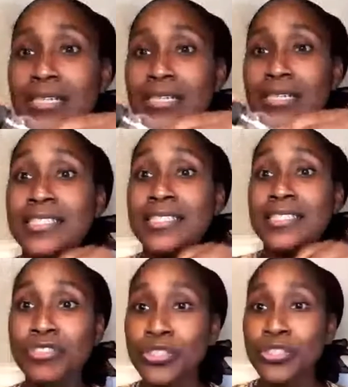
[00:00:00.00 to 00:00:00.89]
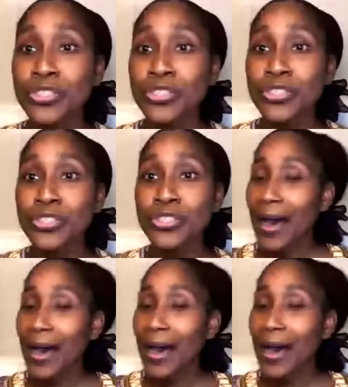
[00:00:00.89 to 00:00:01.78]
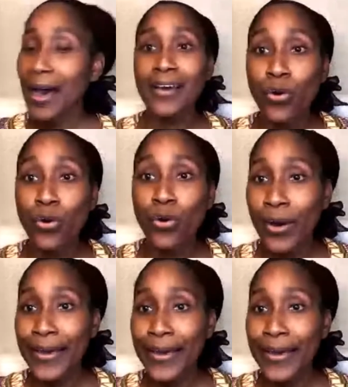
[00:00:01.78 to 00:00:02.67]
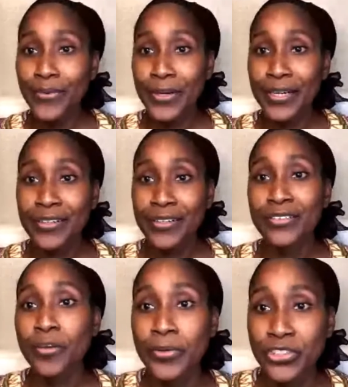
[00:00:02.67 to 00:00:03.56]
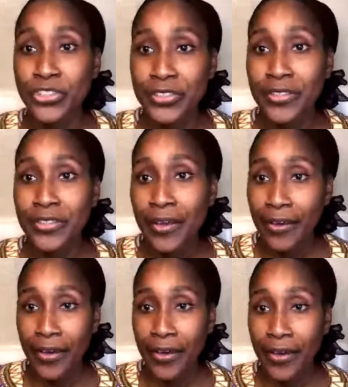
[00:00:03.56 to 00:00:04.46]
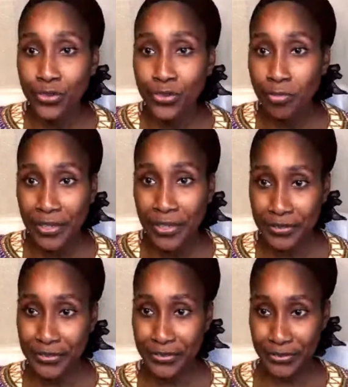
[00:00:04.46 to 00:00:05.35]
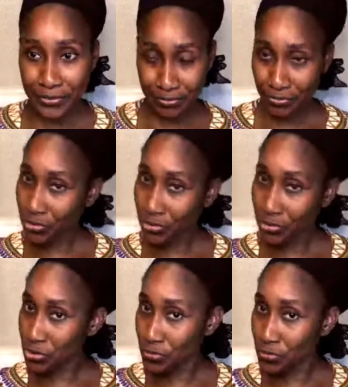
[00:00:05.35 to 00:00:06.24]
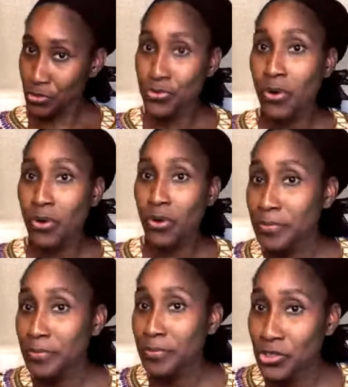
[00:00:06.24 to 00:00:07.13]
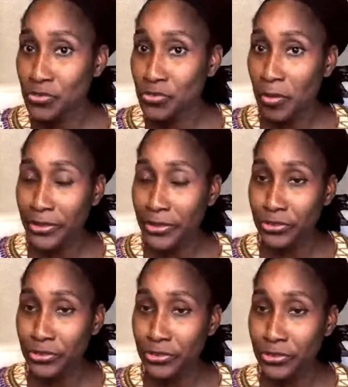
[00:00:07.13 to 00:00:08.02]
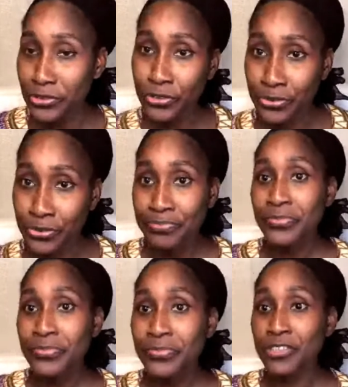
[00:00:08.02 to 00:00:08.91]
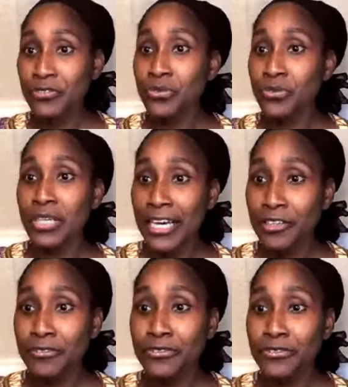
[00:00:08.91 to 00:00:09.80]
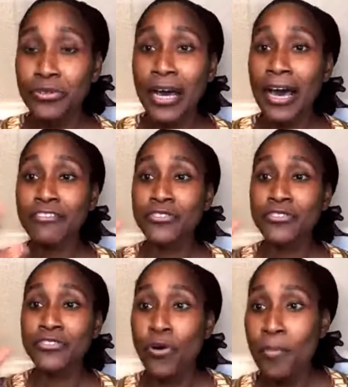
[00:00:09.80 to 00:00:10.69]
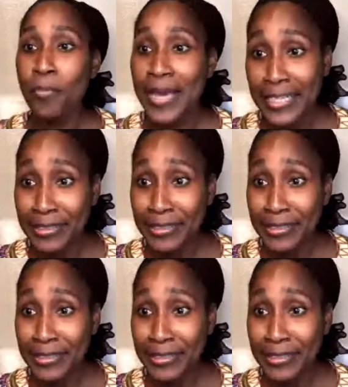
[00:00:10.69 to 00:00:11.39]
This is reused. I did not go anywhere to purchase any new bottles. So those of you who want to purchase new bottles, good for you. If you would like a few, I have so many.